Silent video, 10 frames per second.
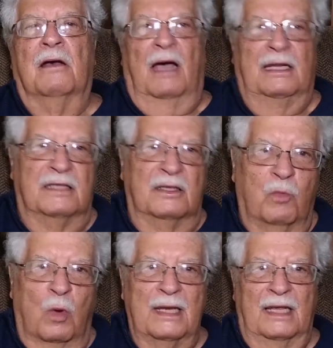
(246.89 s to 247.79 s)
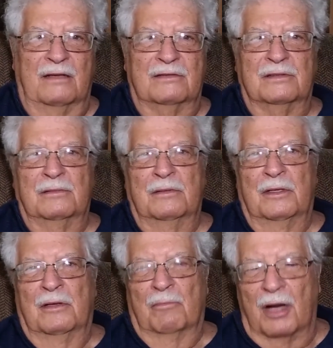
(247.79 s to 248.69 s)
I did weddings,
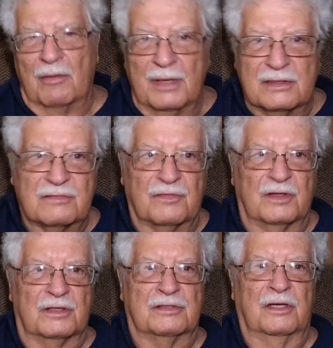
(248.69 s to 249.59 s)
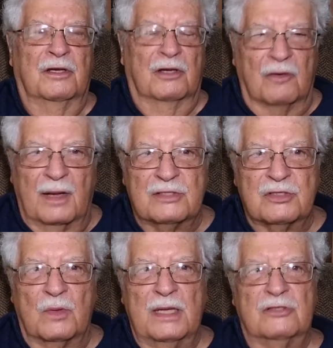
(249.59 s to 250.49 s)
bar mitzvahs,
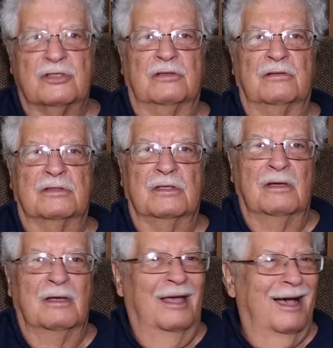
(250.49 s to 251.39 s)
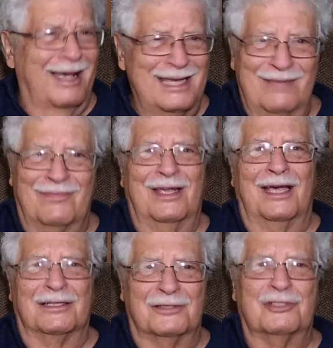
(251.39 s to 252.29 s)
graduations. I even
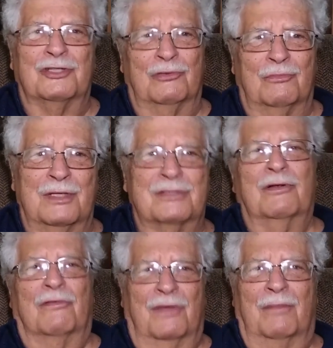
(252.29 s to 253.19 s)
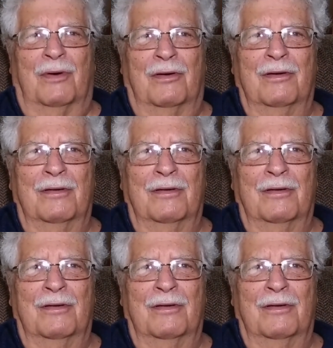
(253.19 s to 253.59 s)
got to shoot Miss November.